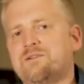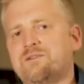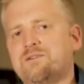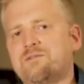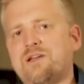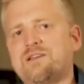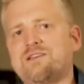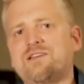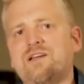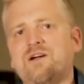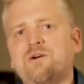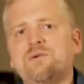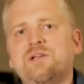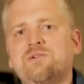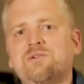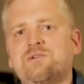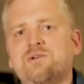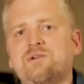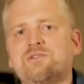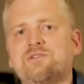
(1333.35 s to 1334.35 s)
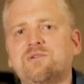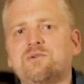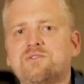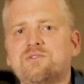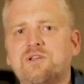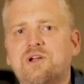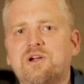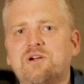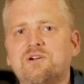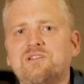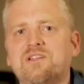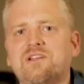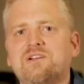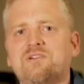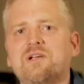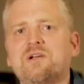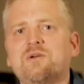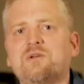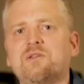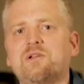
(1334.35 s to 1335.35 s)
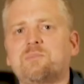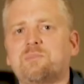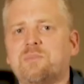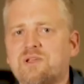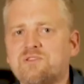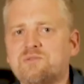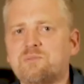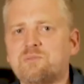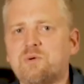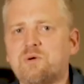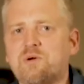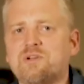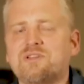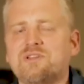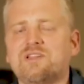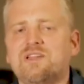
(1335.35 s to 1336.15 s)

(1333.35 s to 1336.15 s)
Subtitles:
right now we have also started a regular passport